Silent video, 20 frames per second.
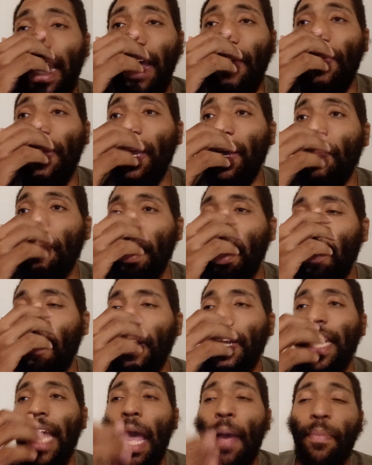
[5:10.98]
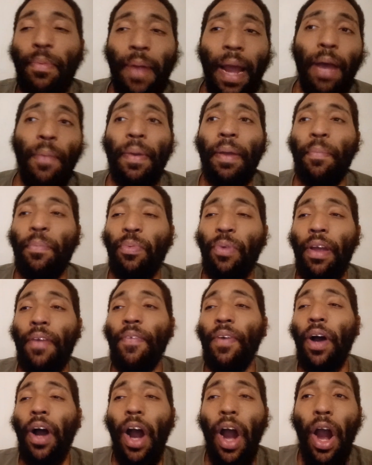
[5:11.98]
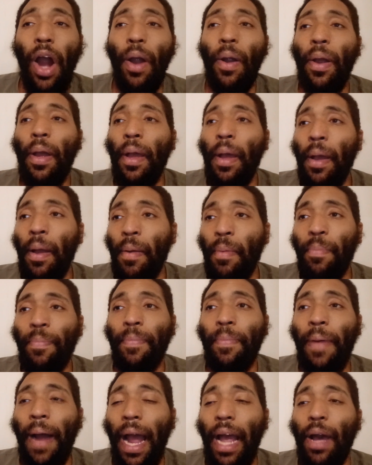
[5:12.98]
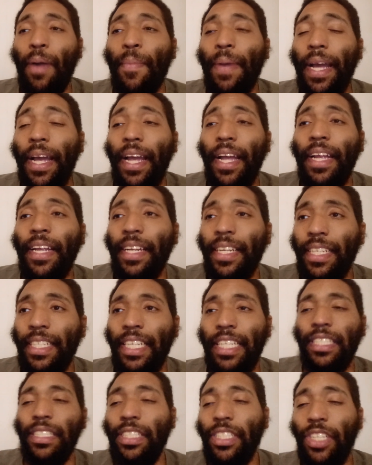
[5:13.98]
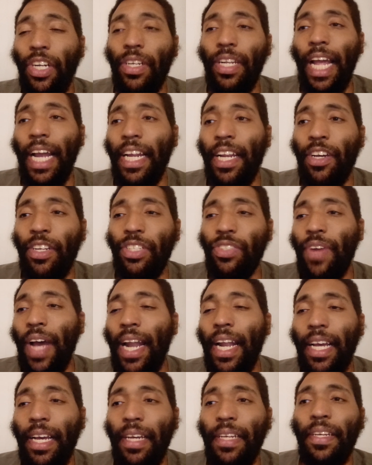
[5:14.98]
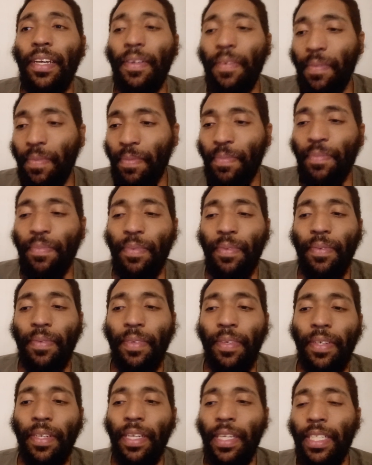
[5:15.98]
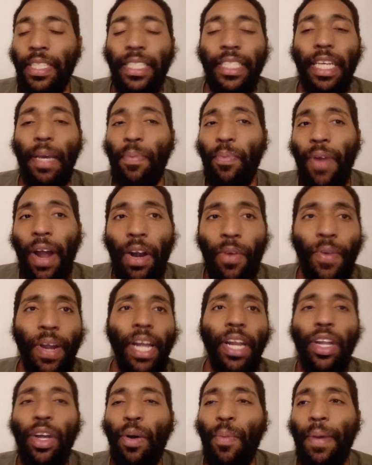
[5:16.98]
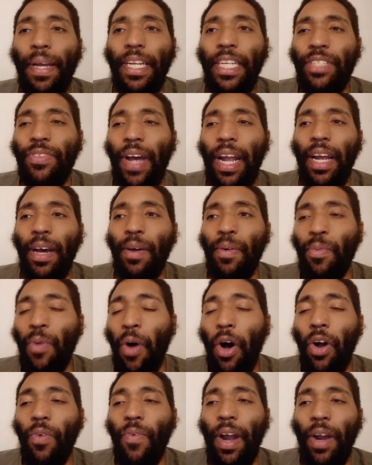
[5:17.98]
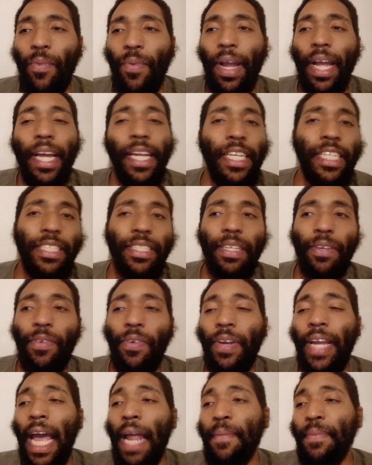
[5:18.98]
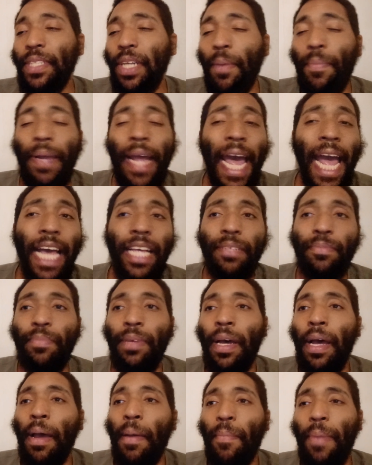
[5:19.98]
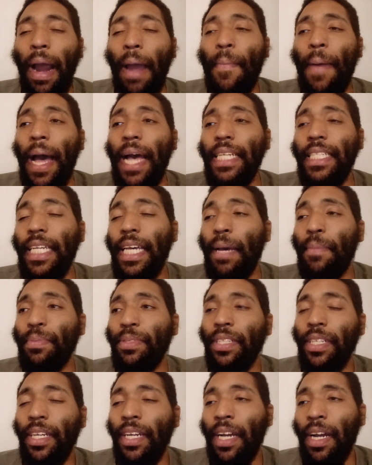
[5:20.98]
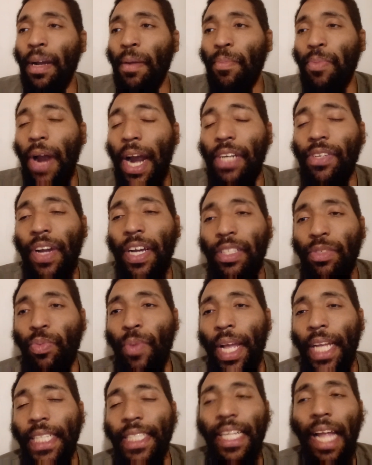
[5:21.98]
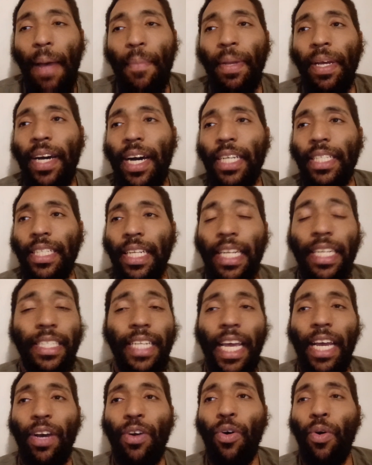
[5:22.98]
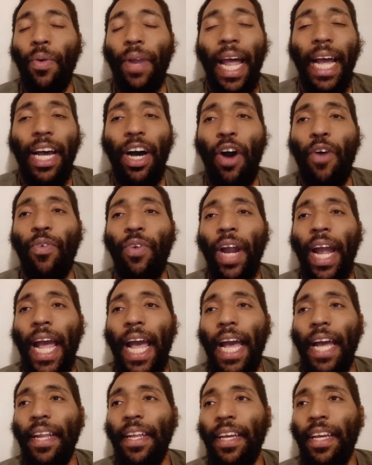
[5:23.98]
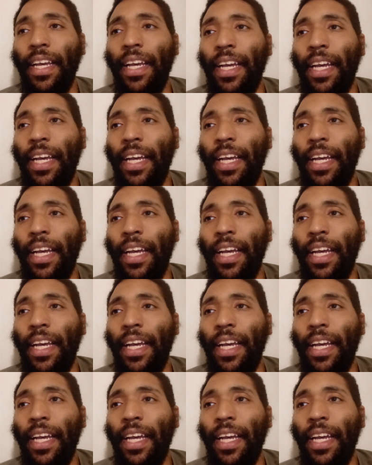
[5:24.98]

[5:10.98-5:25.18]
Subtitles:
like when he's going to be hurting damn, probably going to be breathing hard, probably going to be just trying to skip around the ring a little bit, just trying to walk around the ring and just get himself, but hands probably by his hips, probably trying to swing sloppy hooks and just get caught with like an overhand